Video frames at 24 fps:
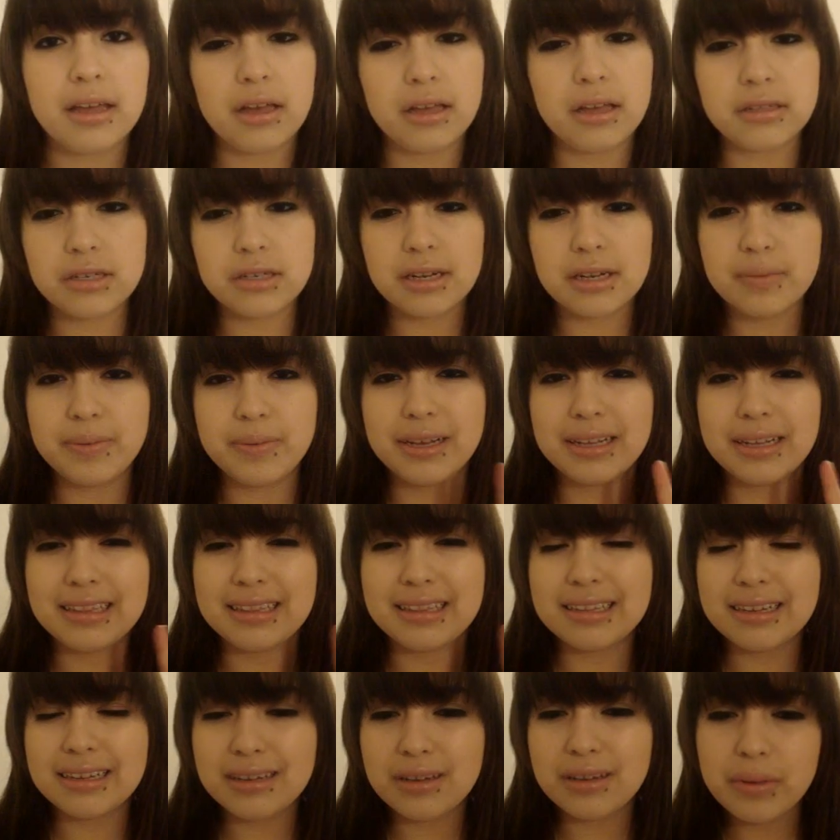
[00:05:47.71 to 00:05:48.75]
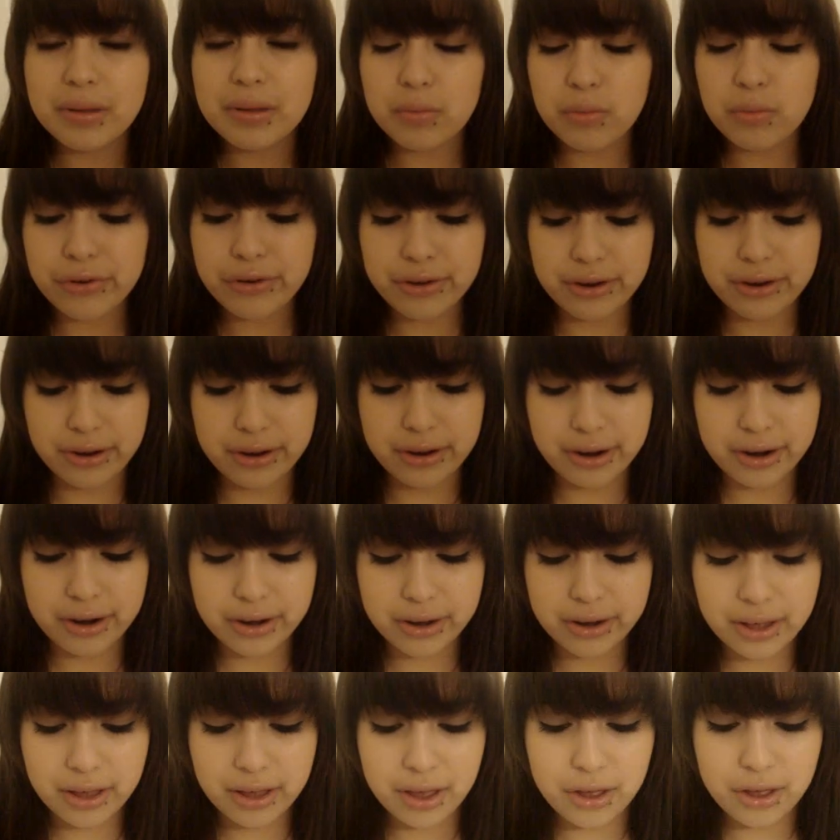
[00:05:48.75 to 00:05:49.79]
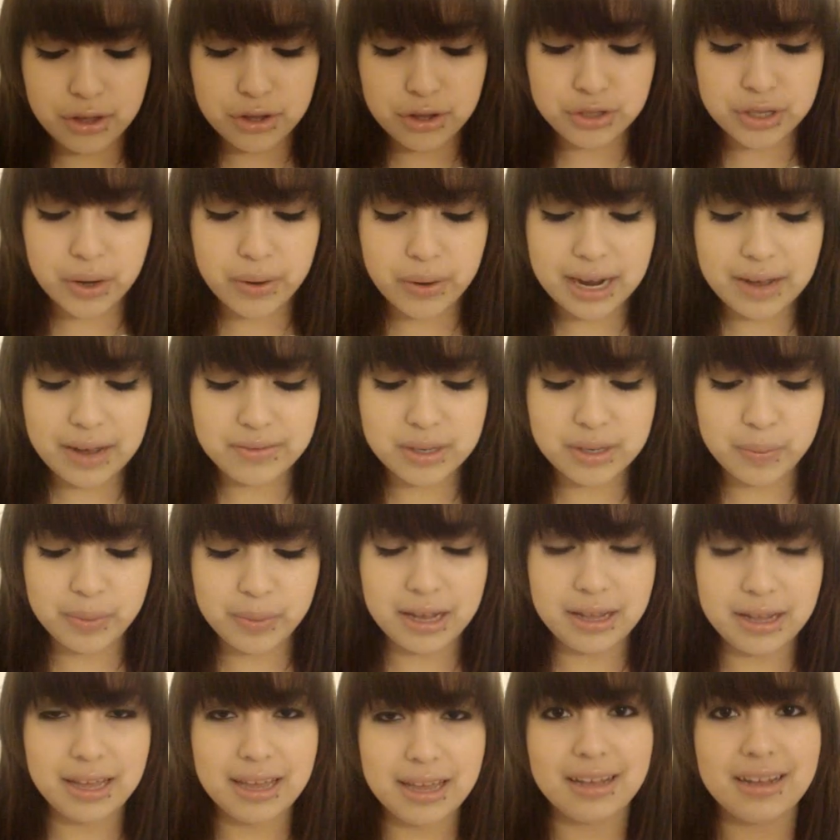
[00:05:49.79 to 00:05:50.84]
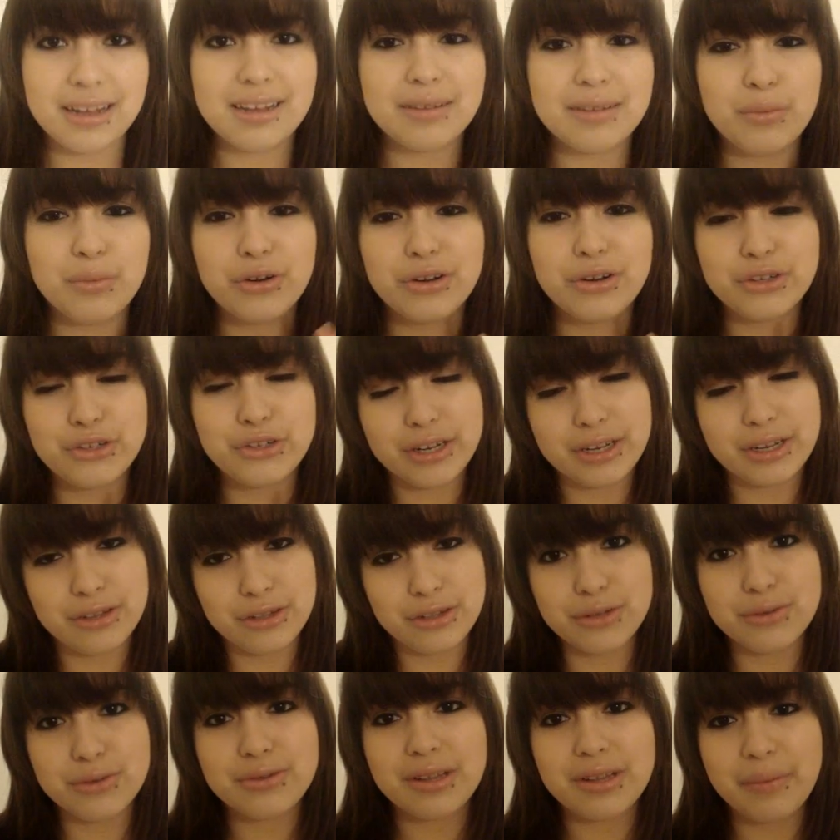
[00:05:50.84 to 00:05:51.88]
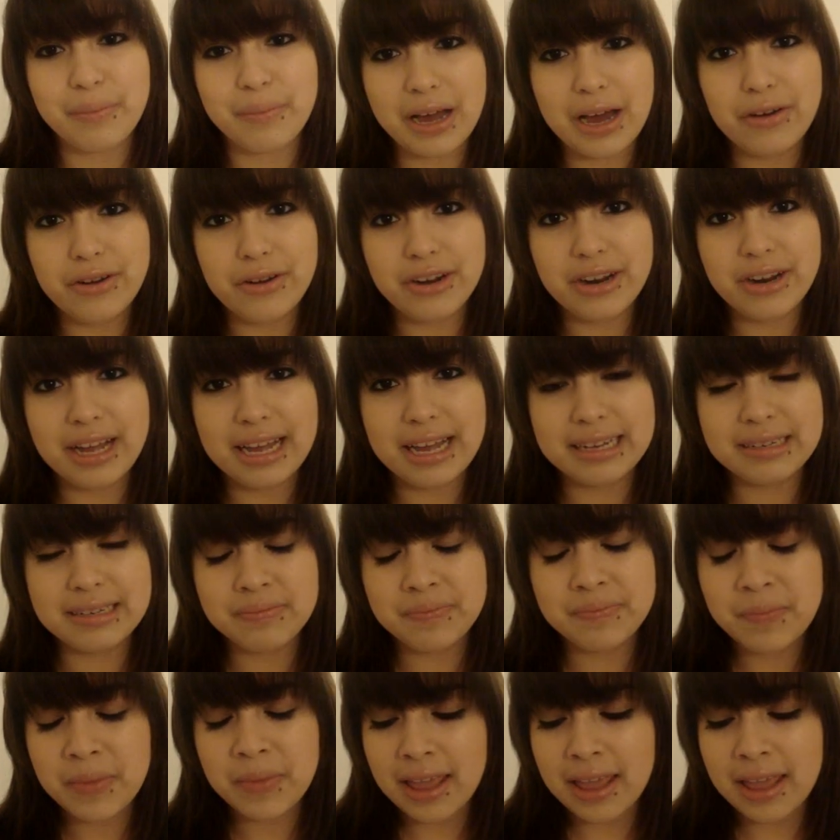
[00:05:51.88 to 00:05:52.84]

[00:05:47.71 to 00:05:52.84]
It turned out to be a little bit more dark, so I would have to apply like a more translucent powder on.